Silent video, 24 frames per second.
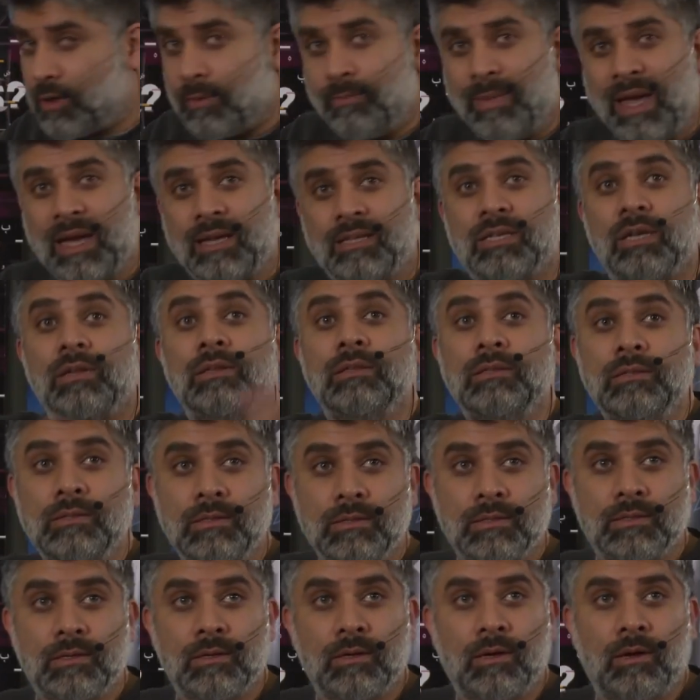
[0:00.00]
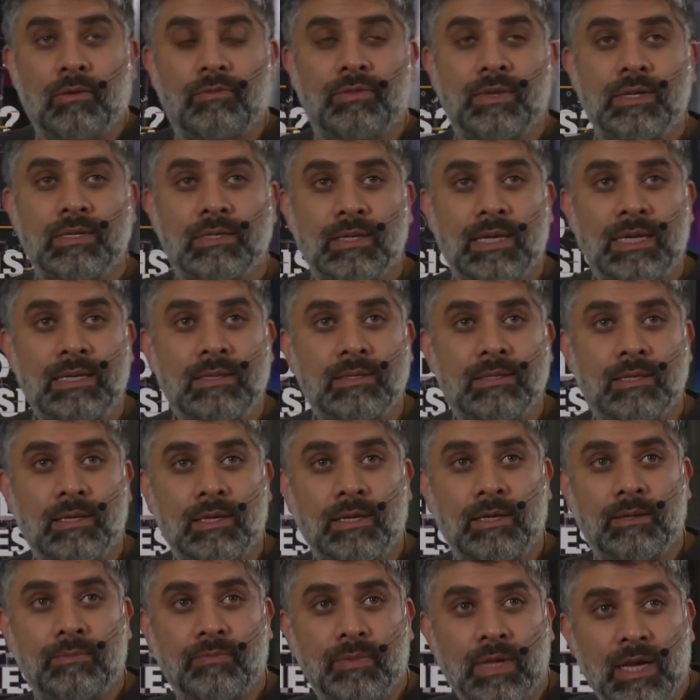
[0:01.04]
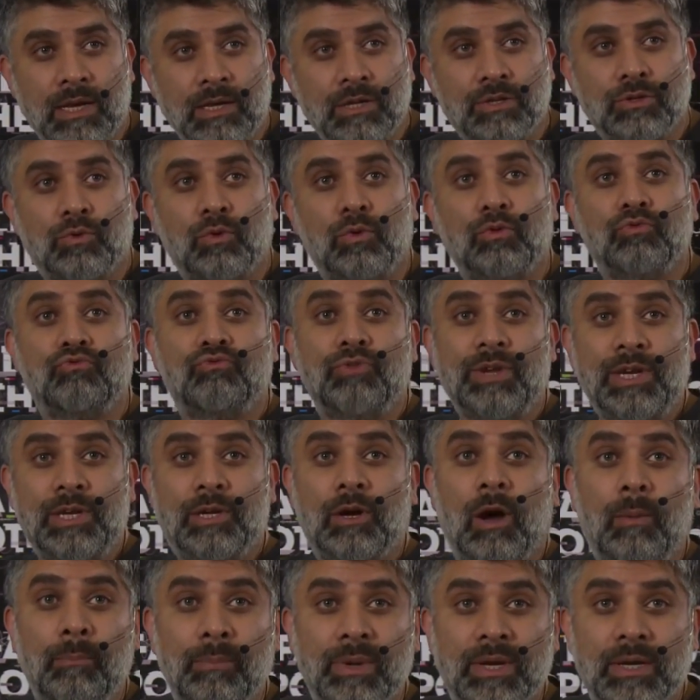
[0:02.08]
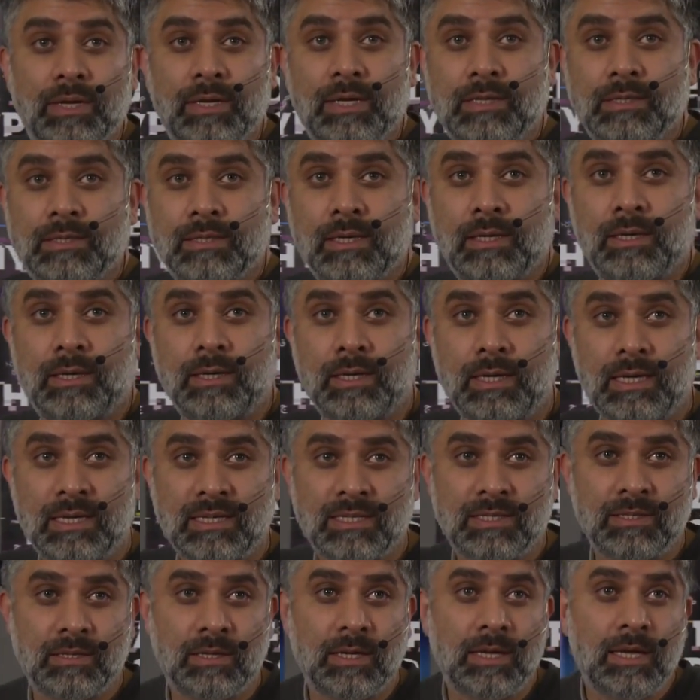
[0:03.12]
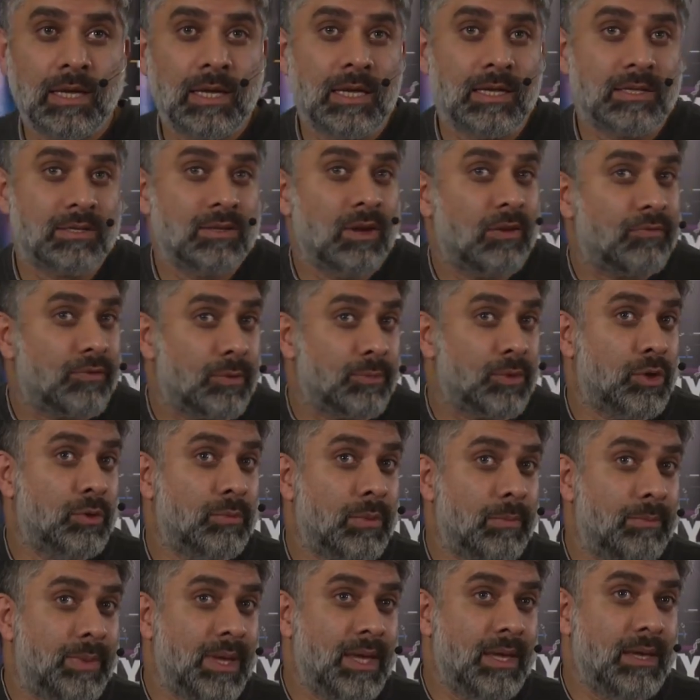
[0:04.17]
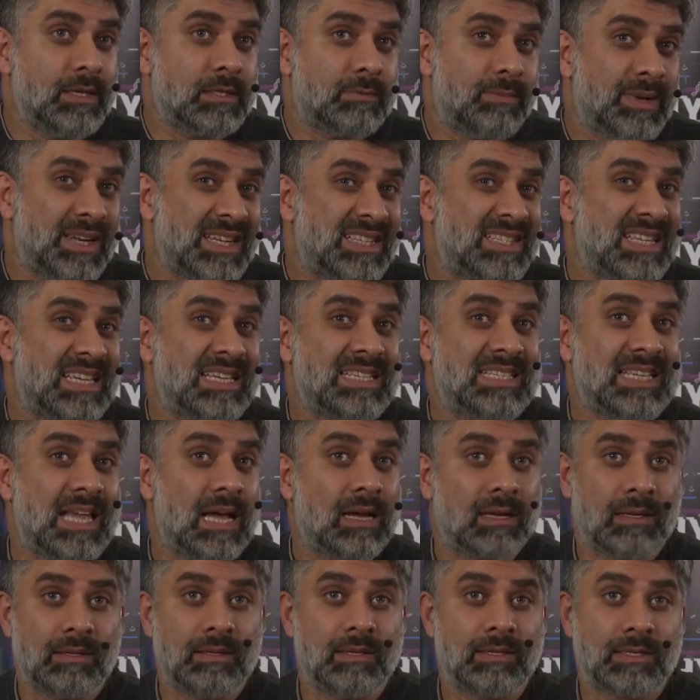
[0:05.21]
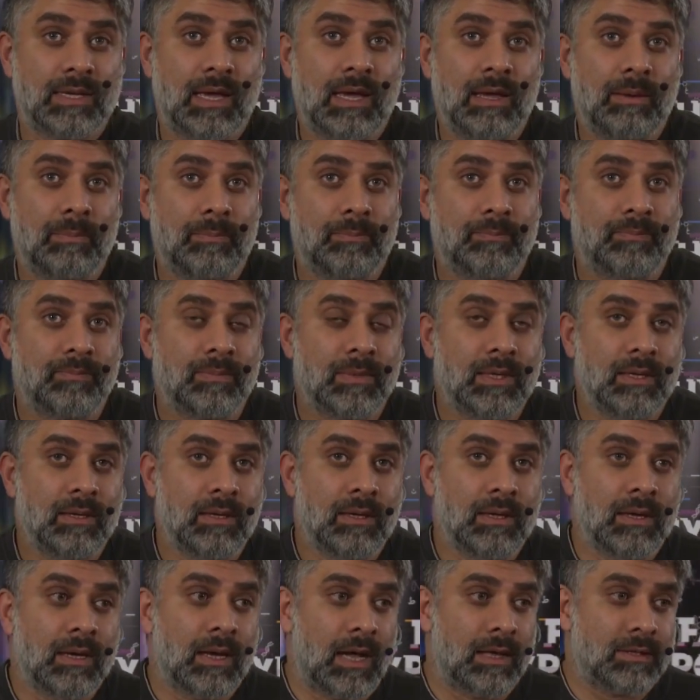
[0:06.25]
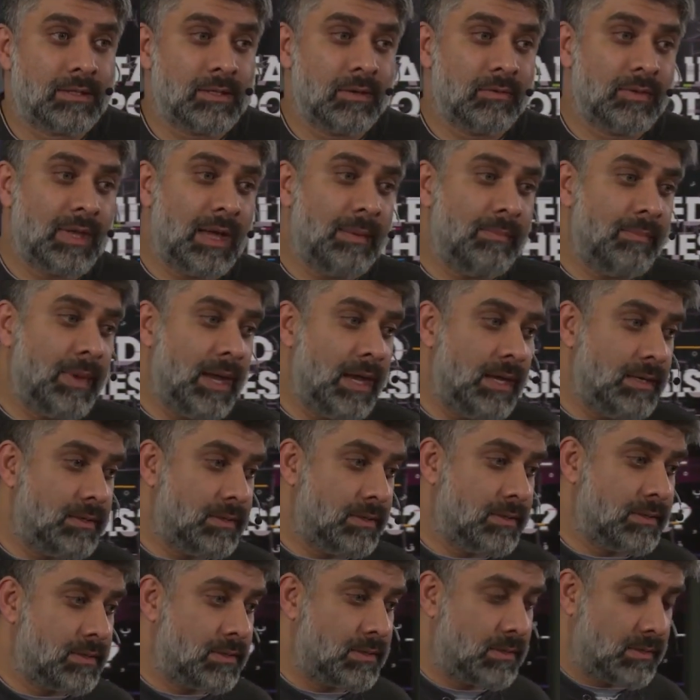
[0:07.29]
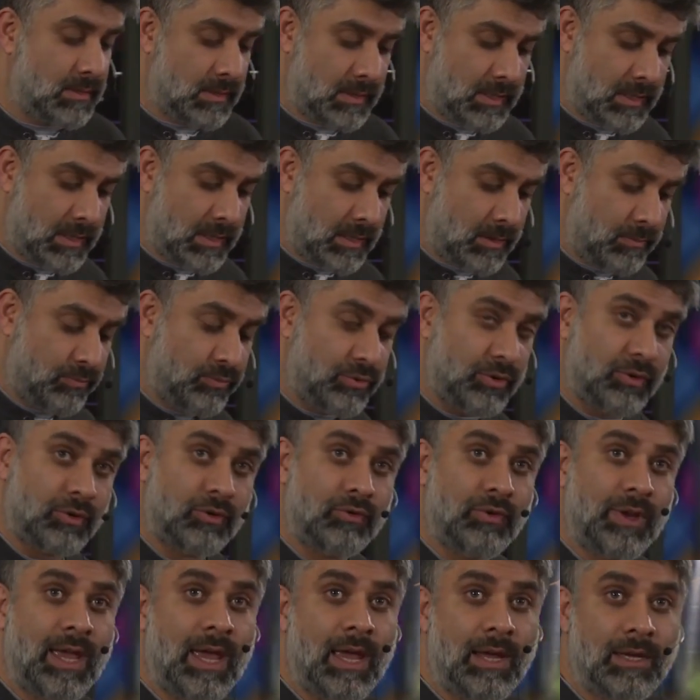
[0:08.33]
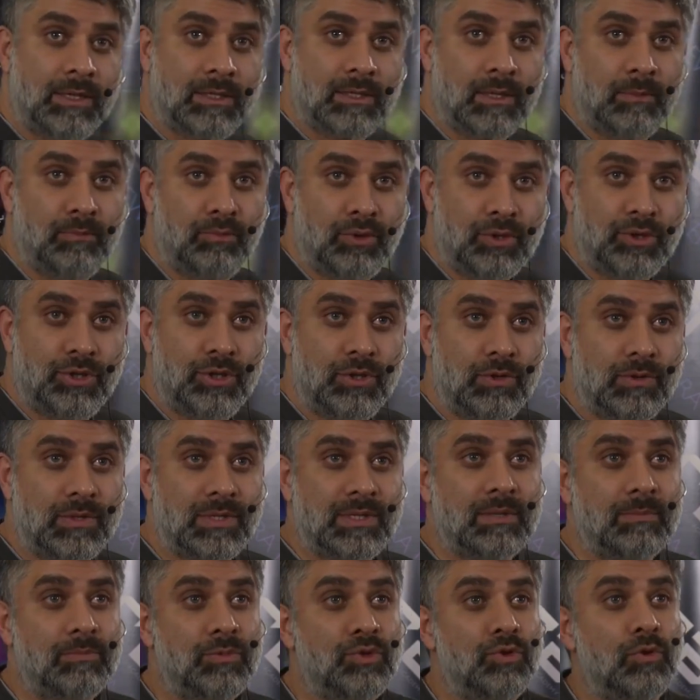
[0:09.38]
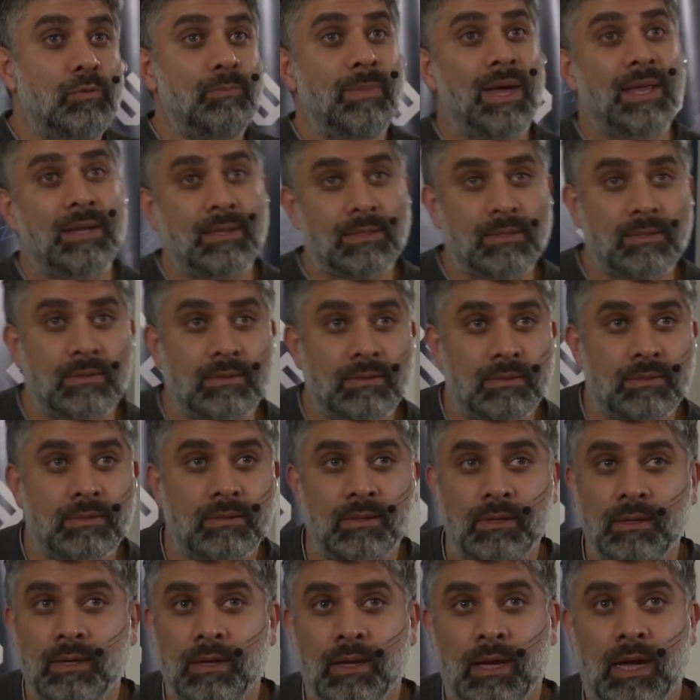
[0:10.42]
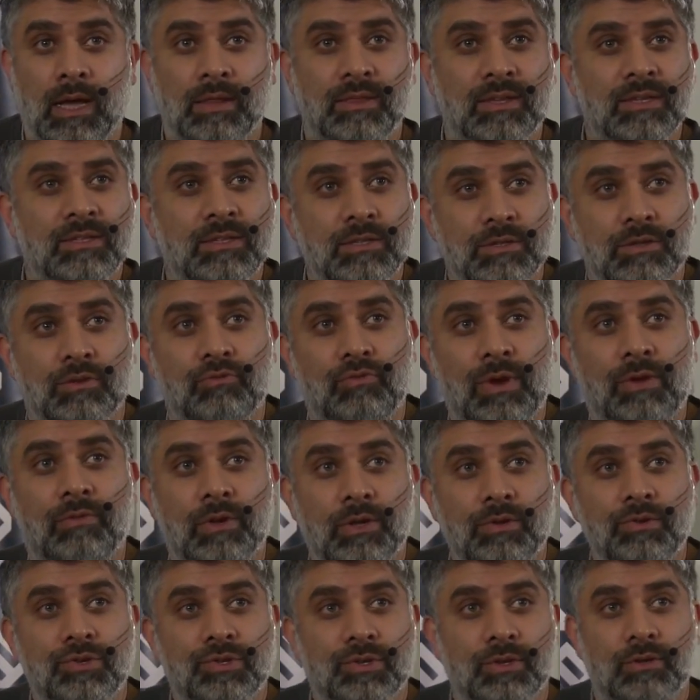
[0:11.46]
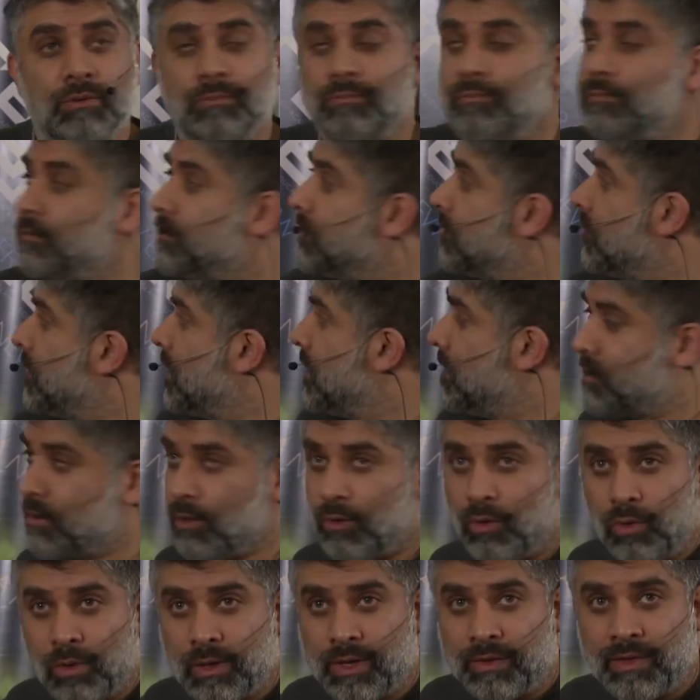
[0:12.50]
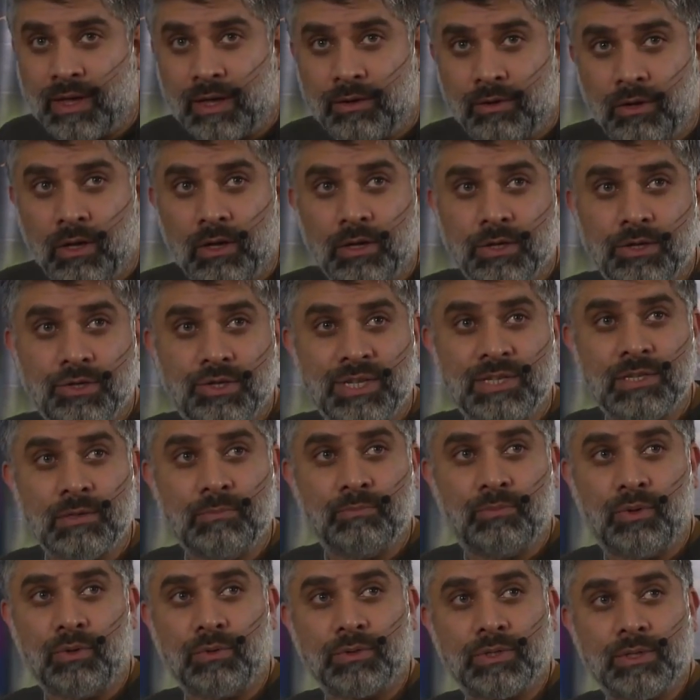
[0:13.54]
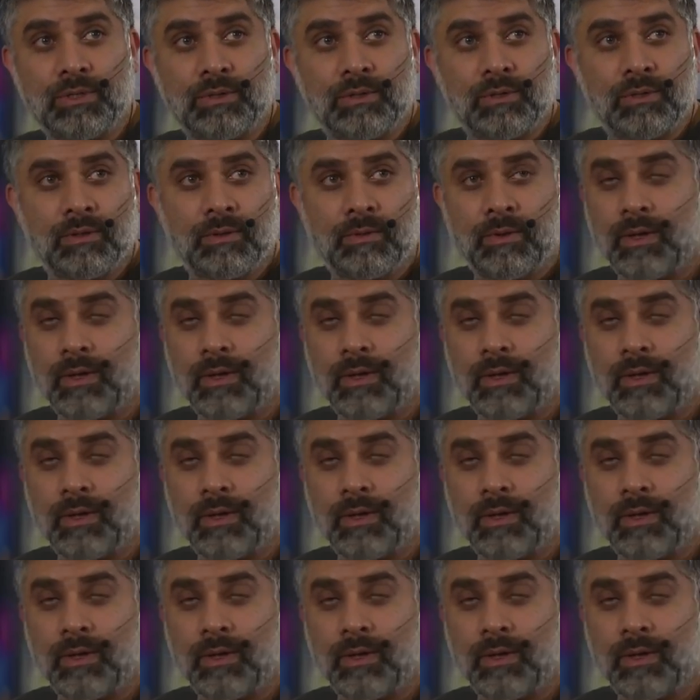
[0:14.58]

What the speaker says: can make tons of this insulin, and it's called recombinant insulin. It's not from human beings, but it's exactly the same. And so that made us create and produce new medicines. And this is a revolution. So all of that knowledge is important